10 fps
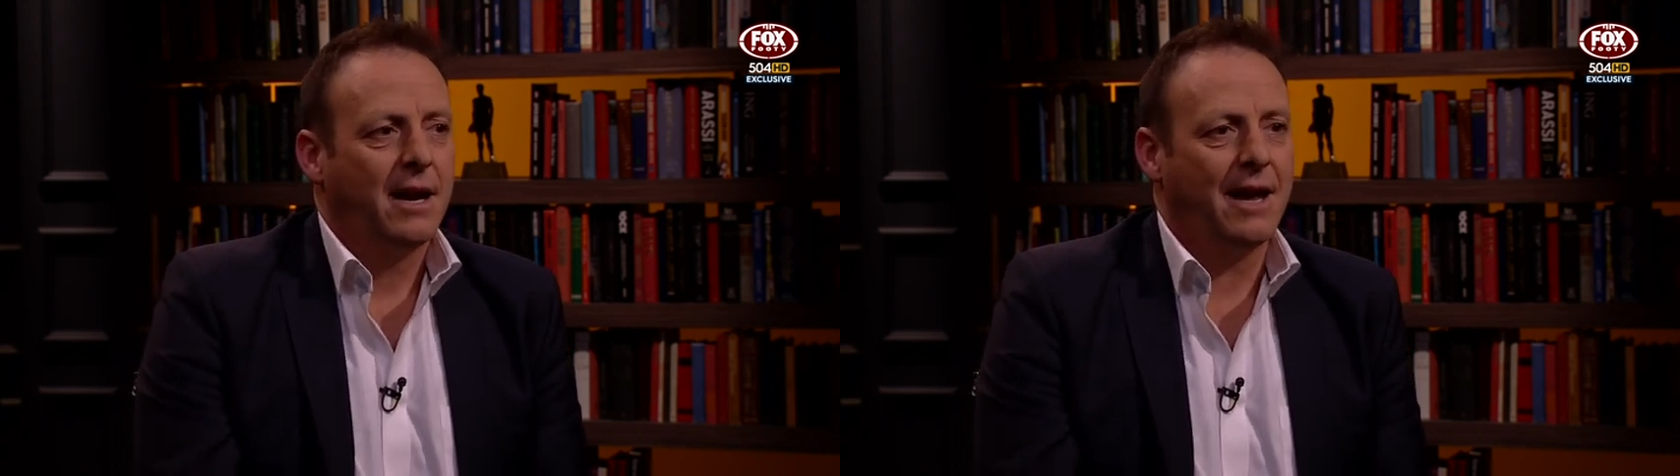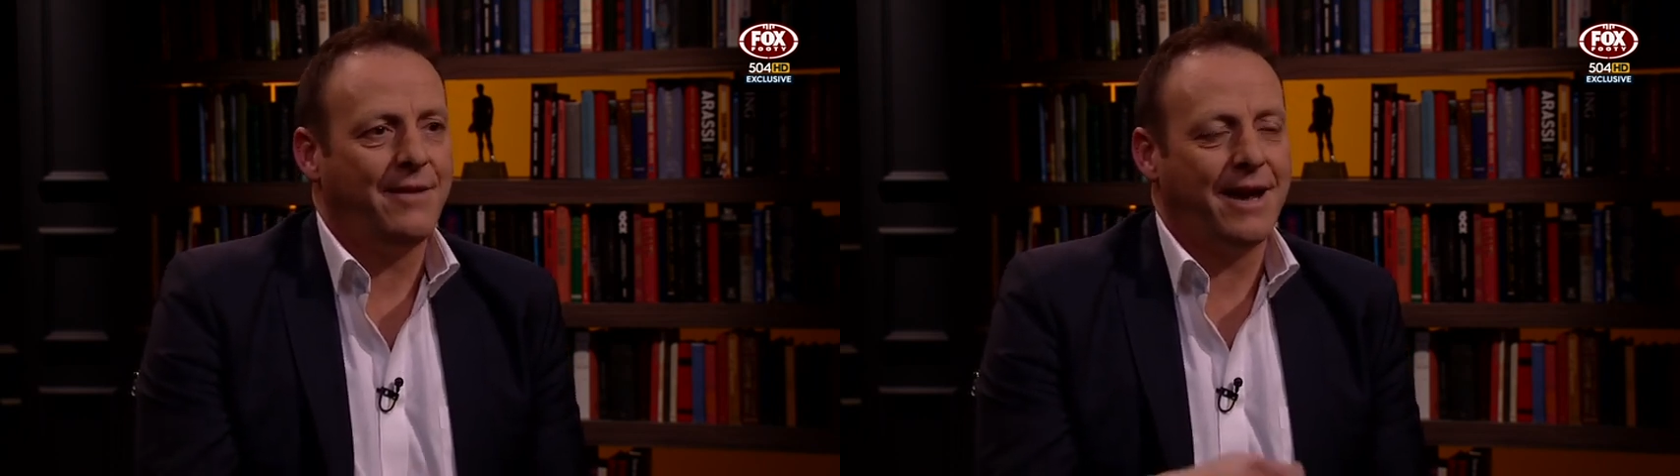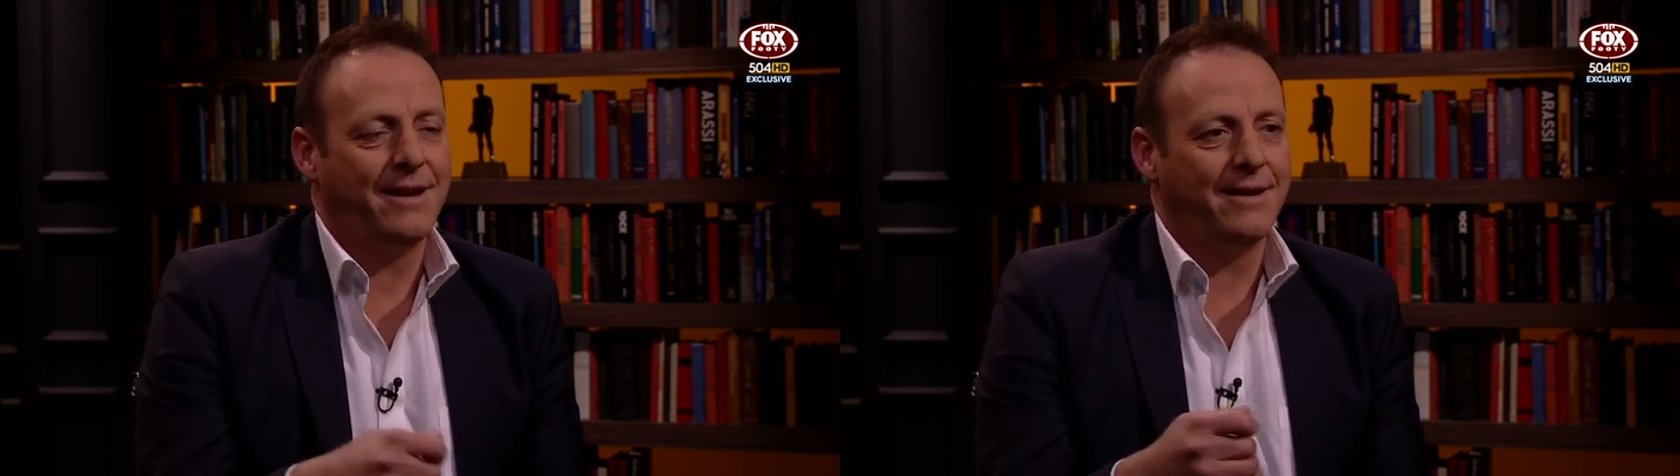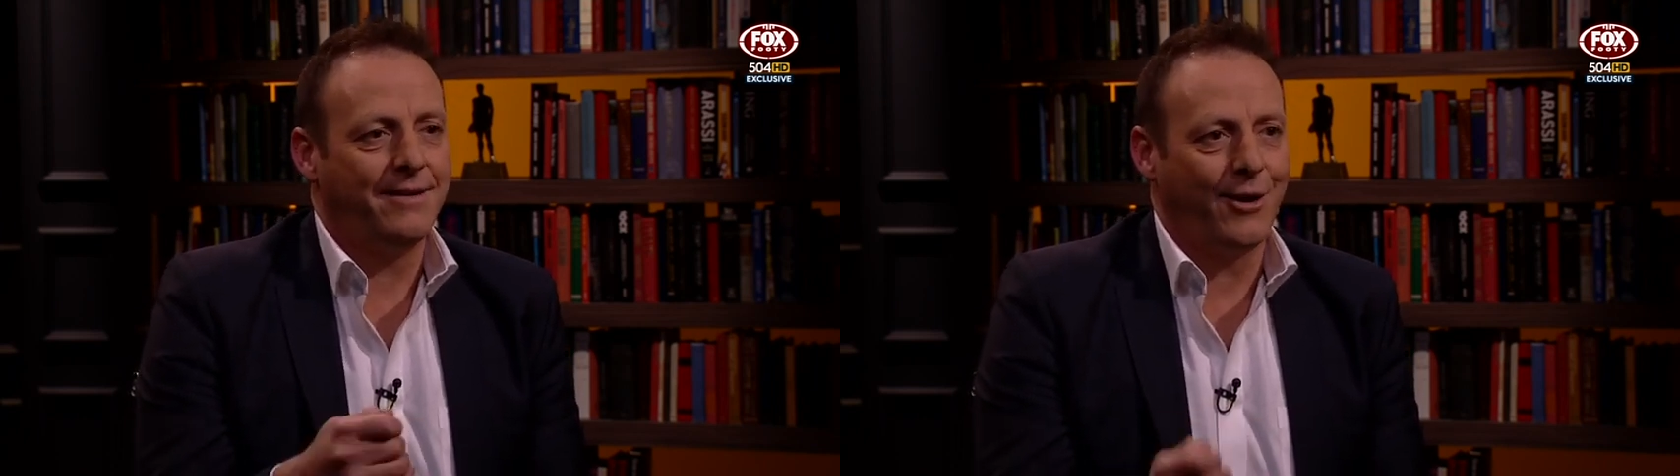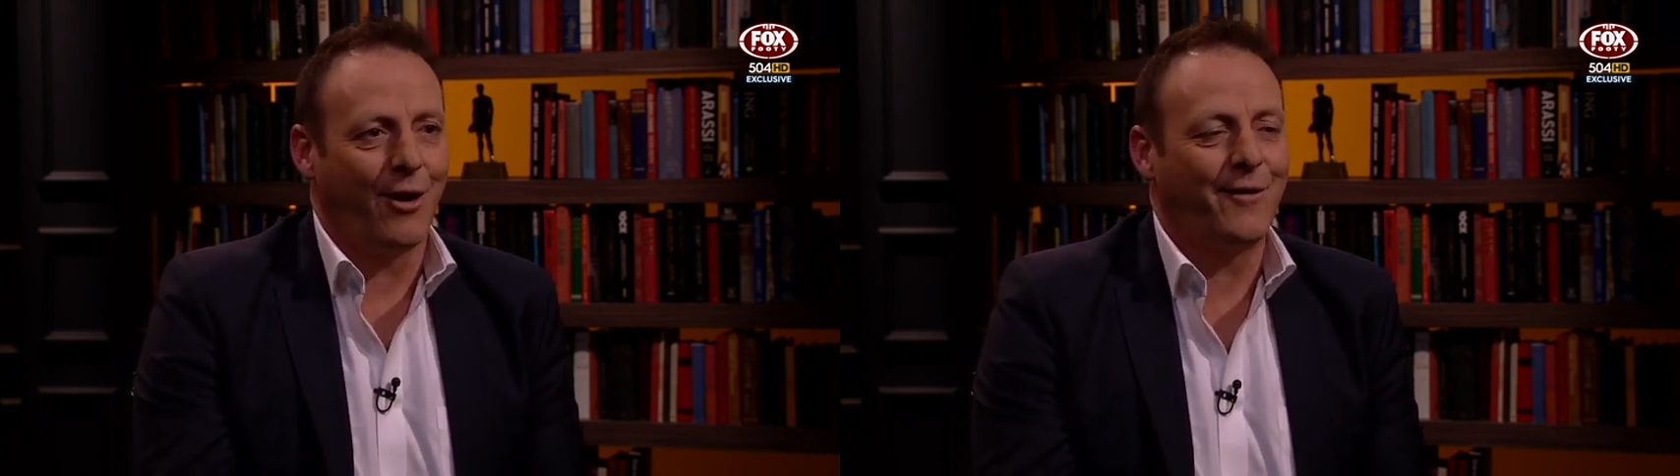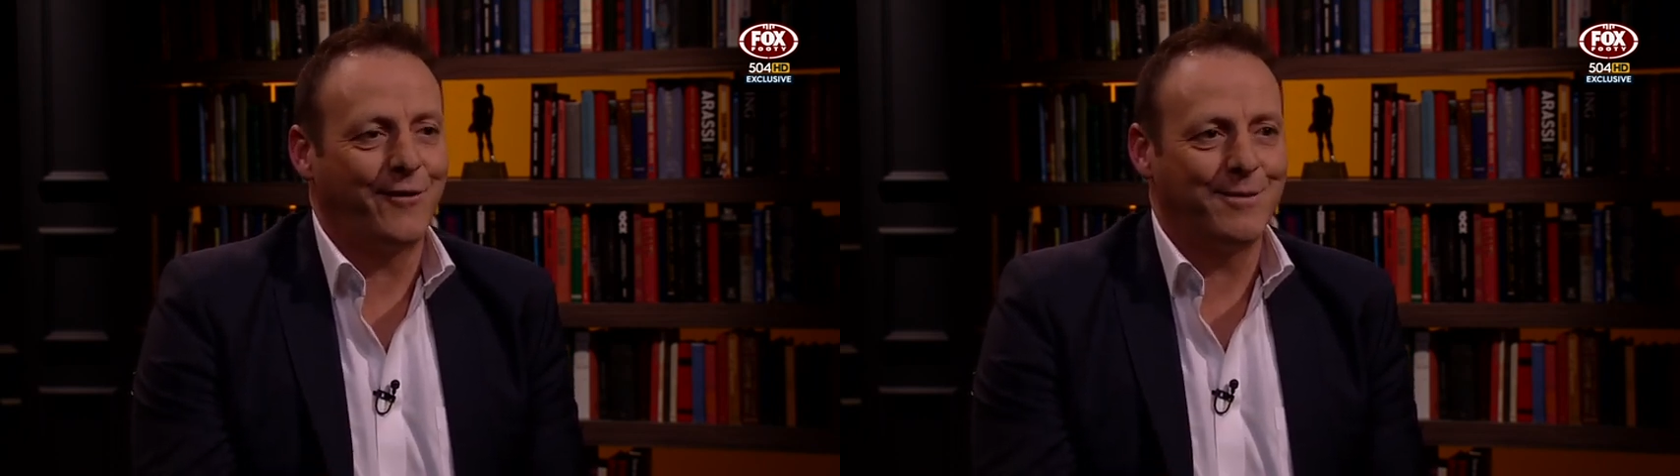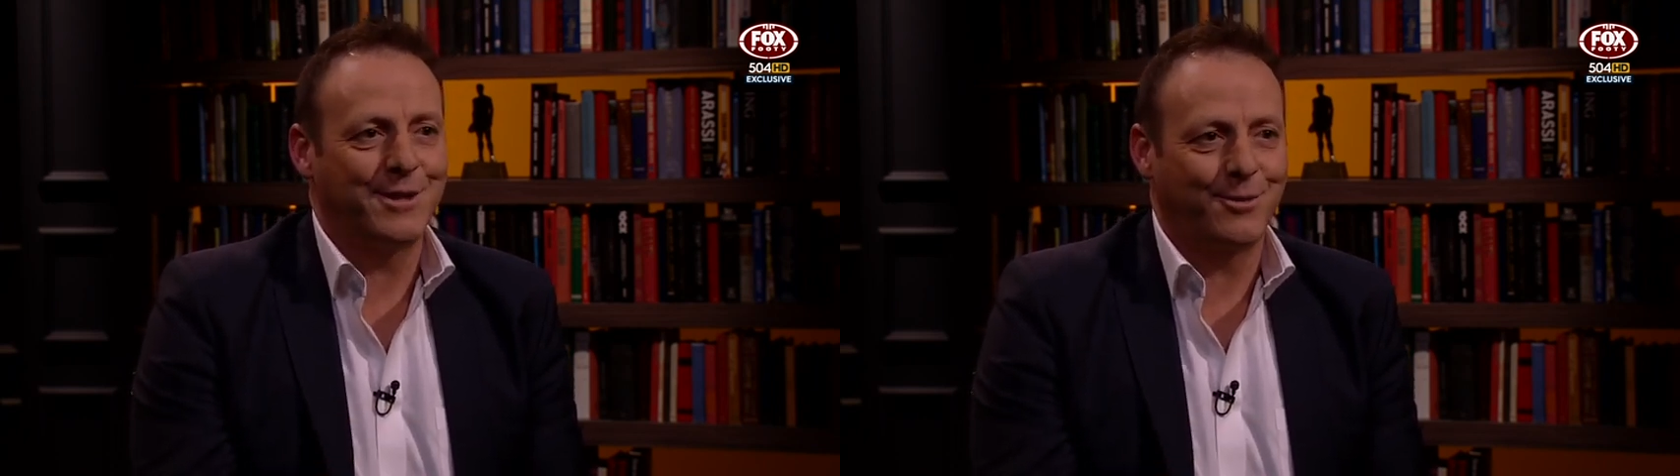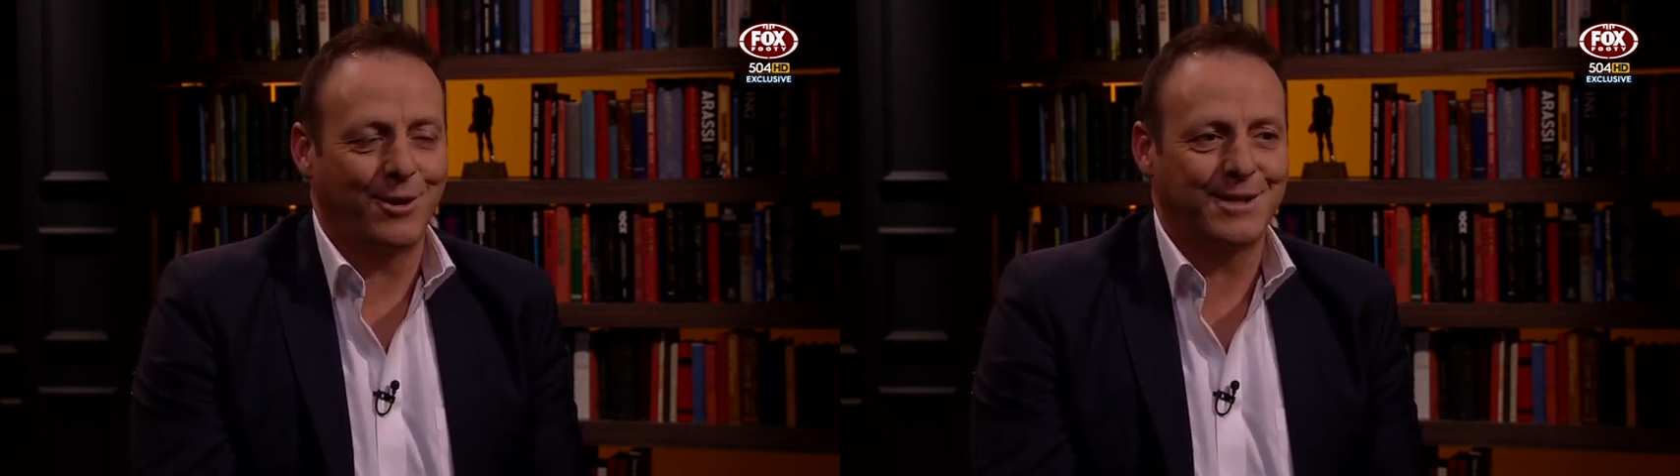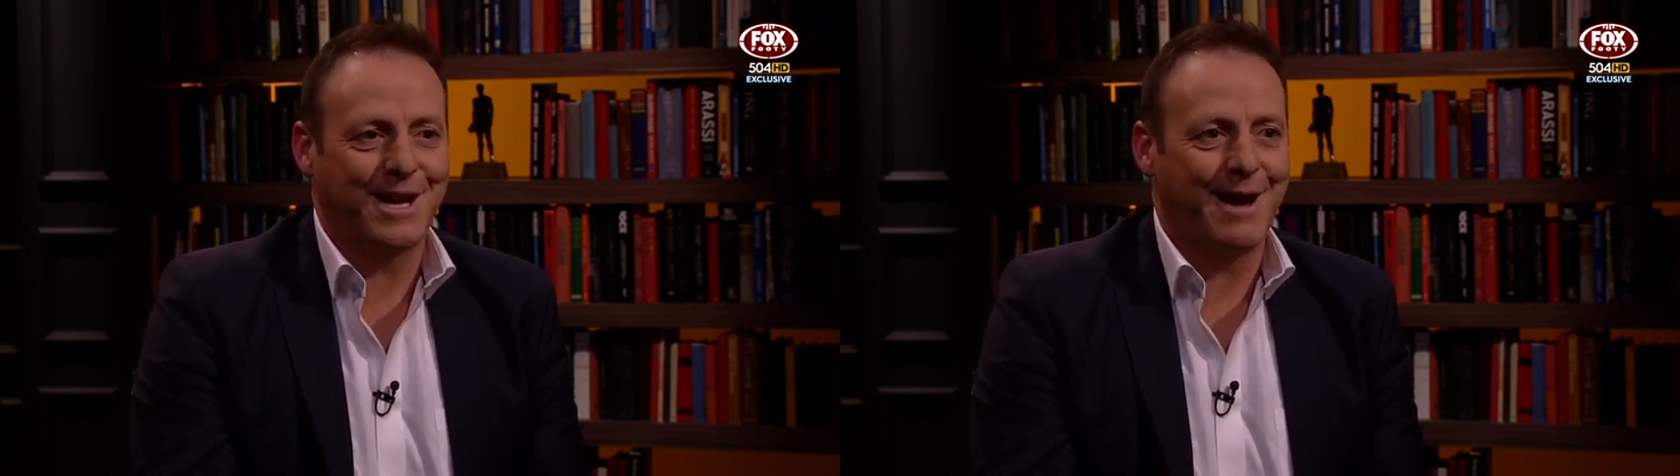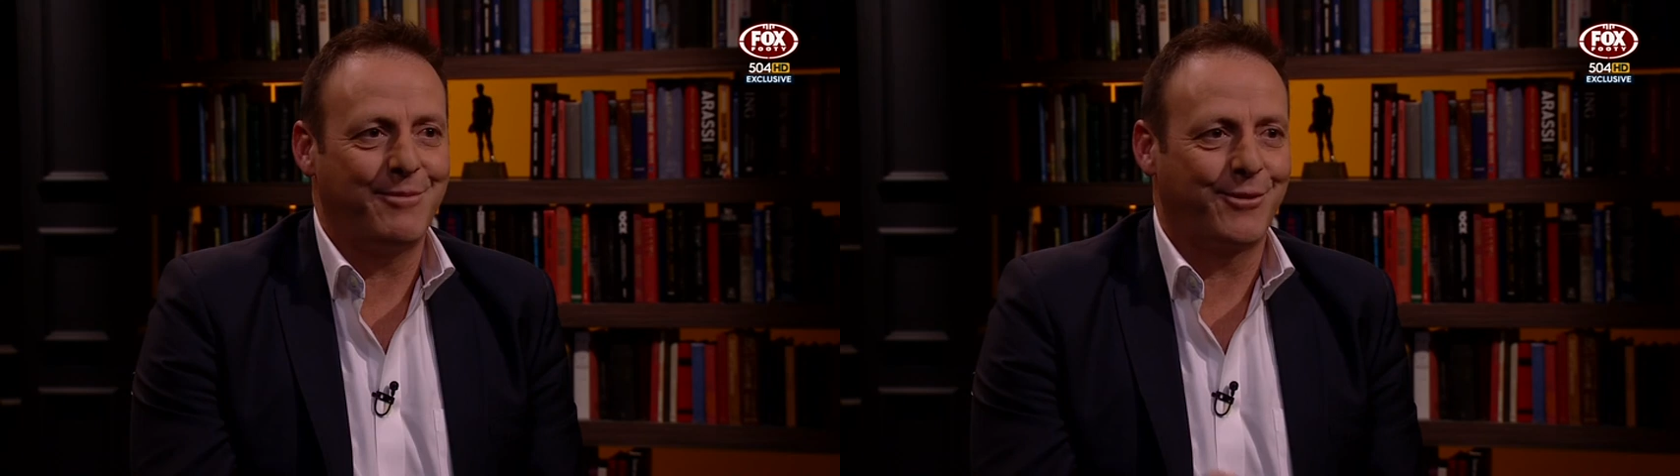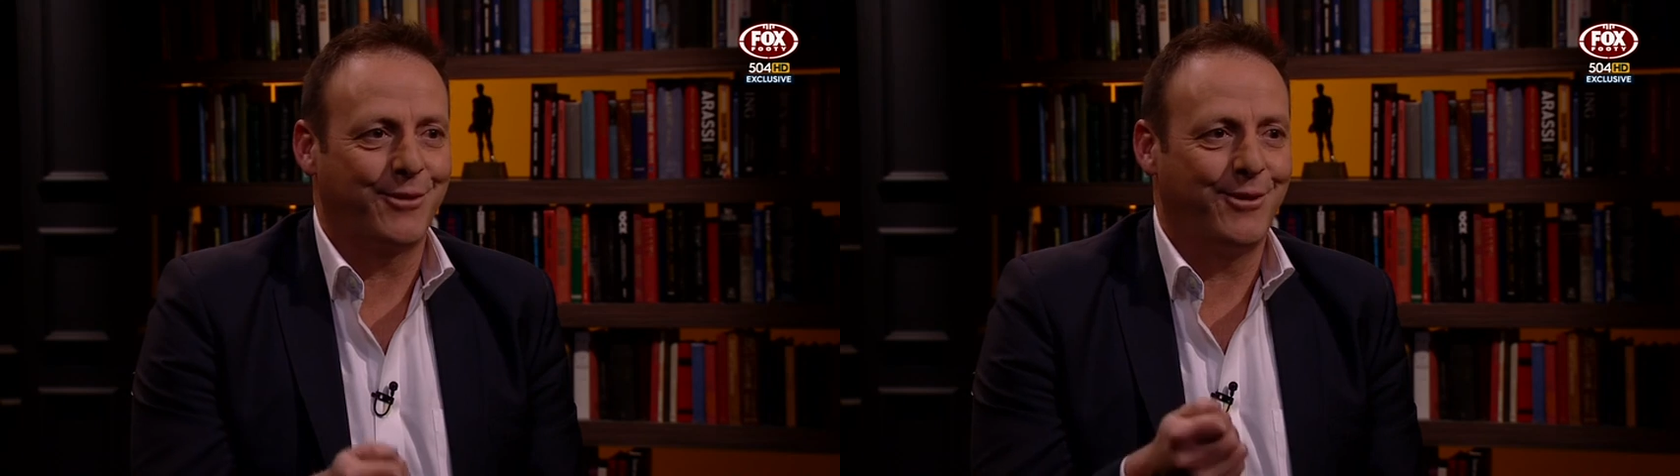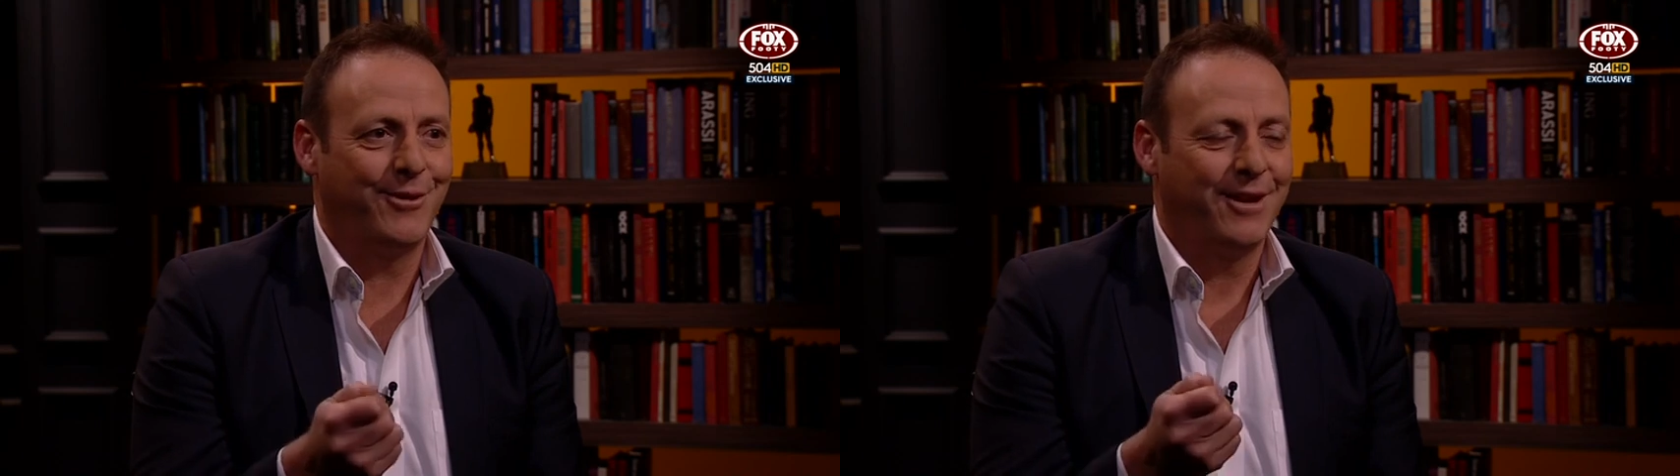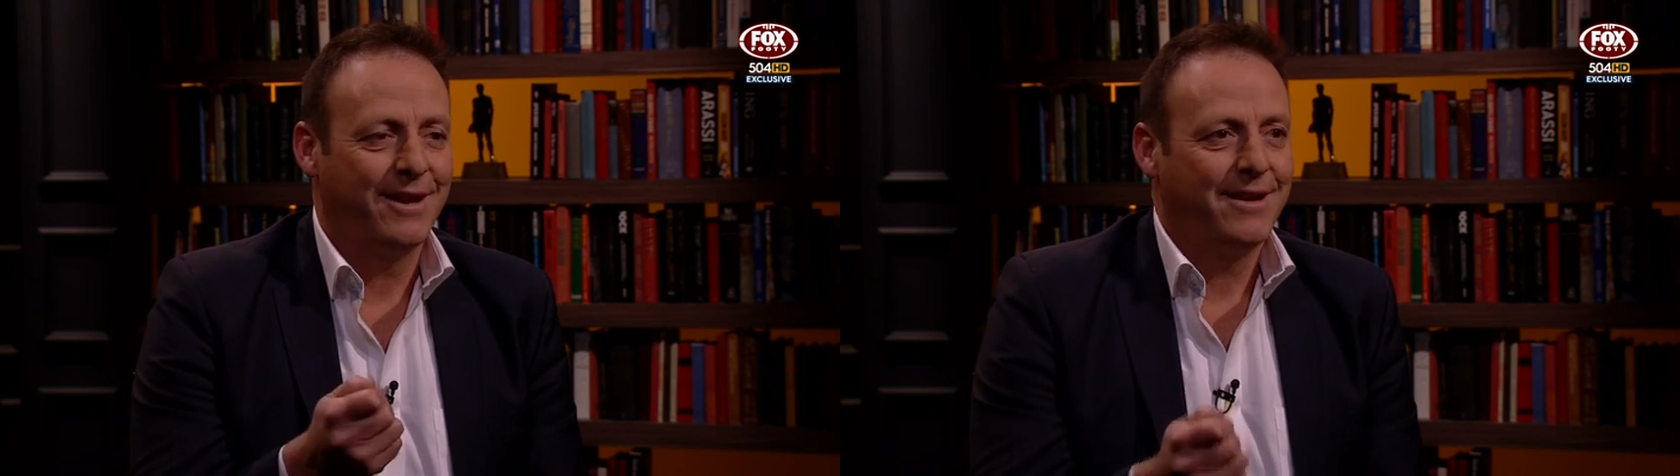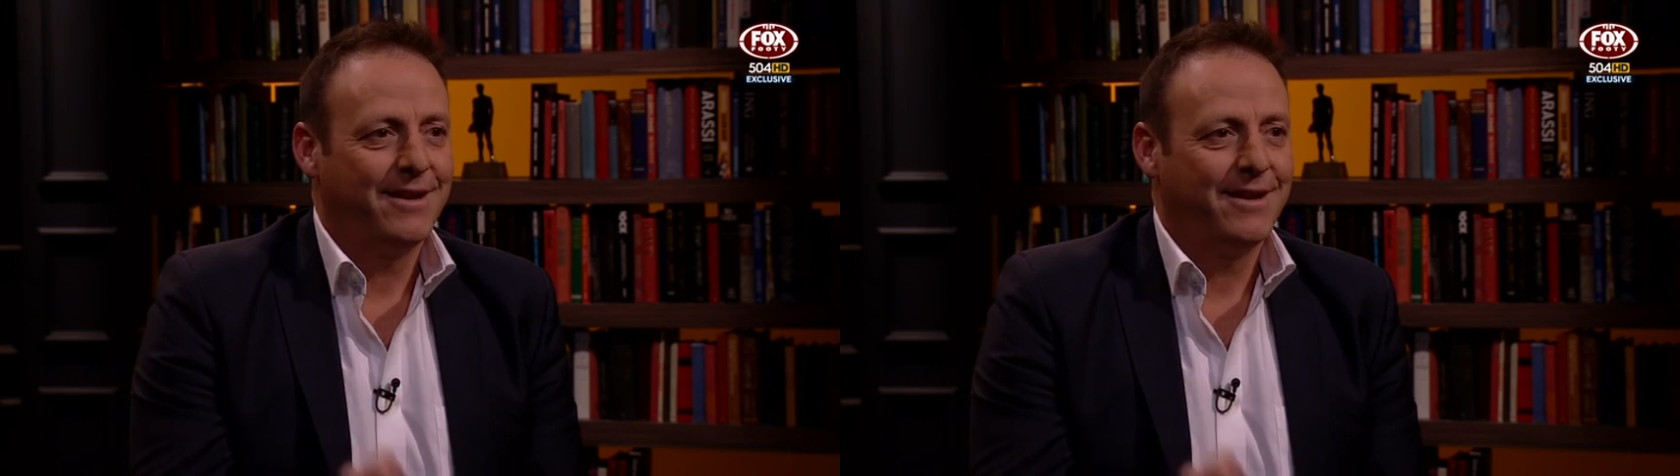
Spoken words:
And then the offer from the Swans came through